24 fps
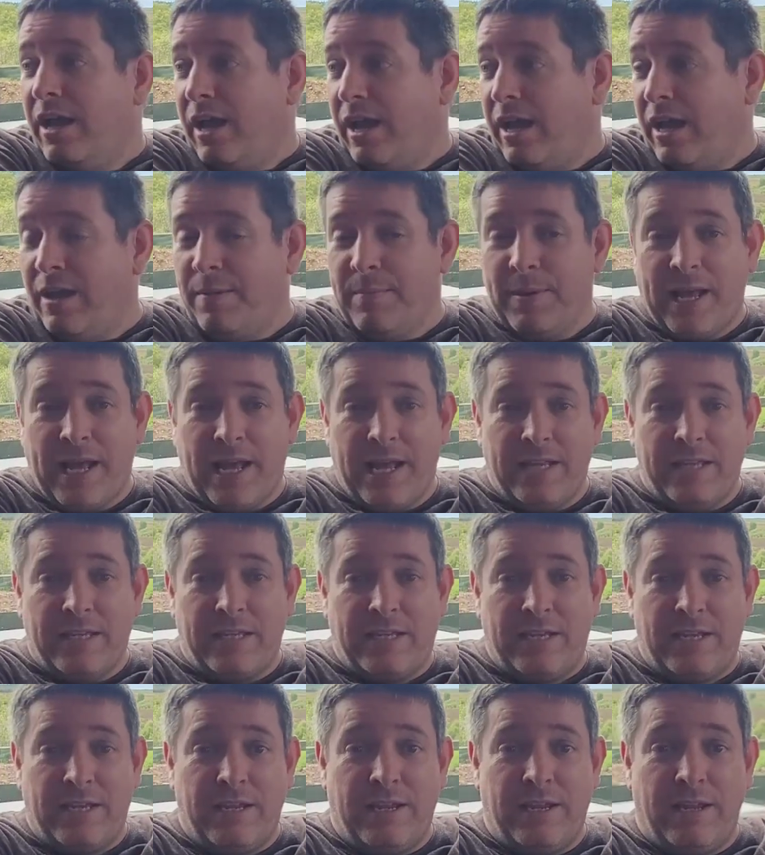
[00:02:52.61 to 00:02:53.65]
I am
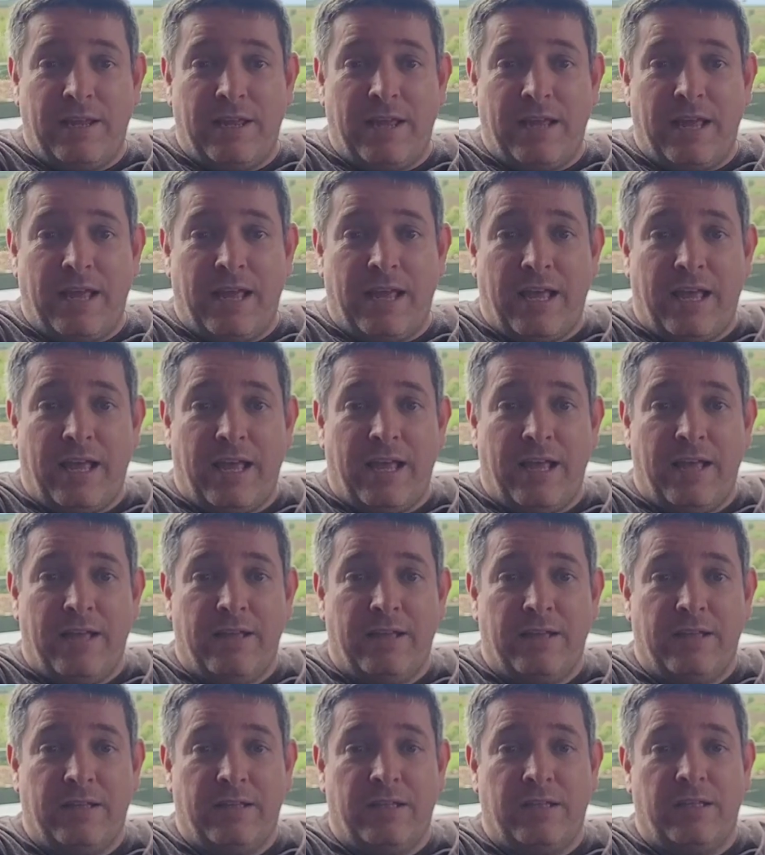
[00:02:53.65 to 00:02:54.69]
at,
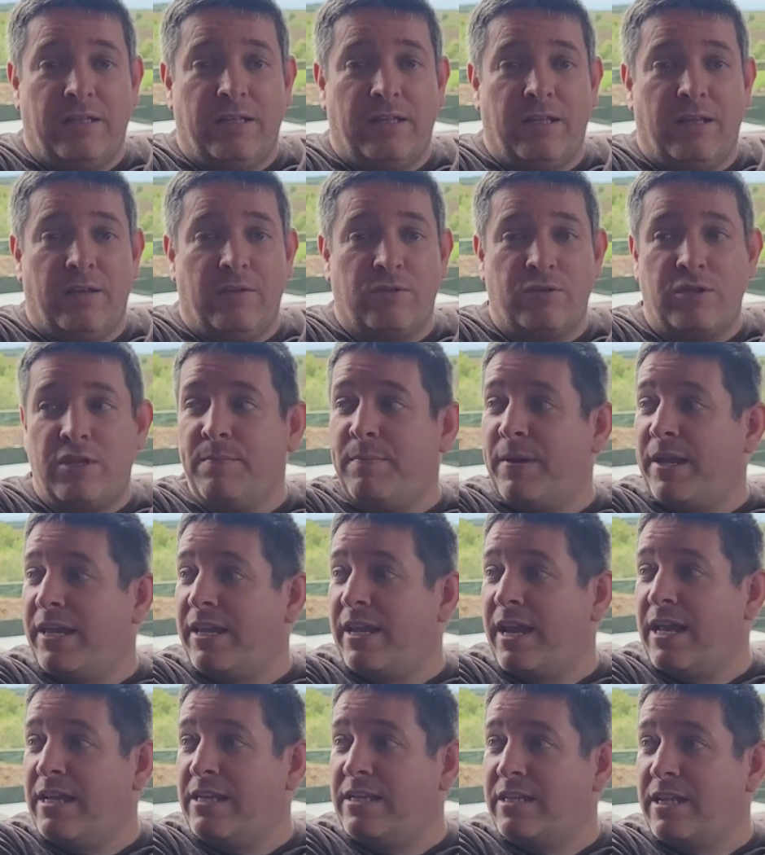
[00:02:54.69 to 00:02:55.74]
my
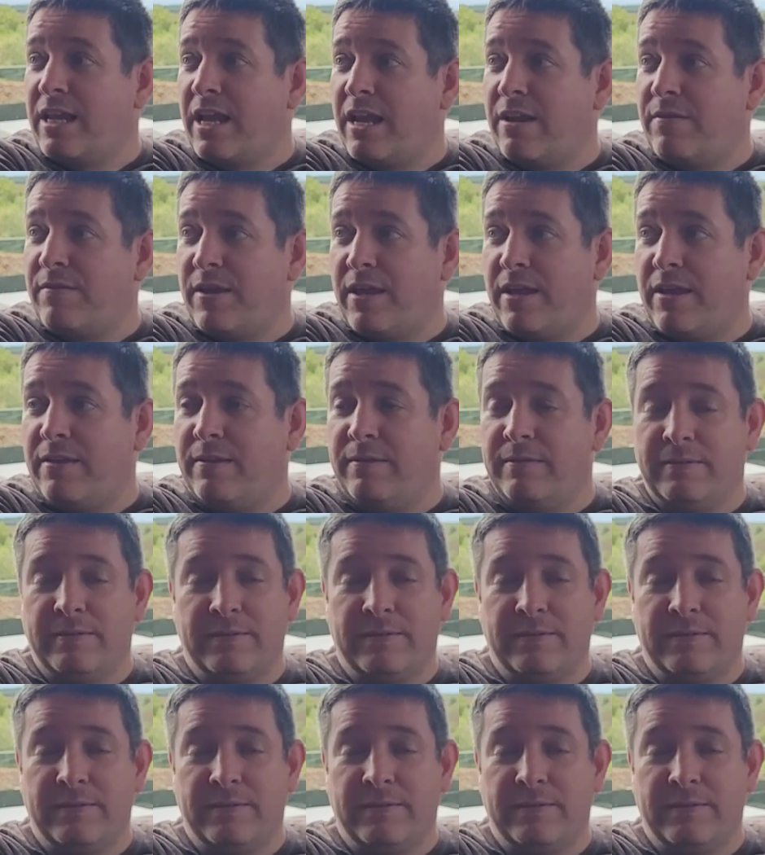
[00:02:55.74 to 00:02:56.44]
gran's caravan.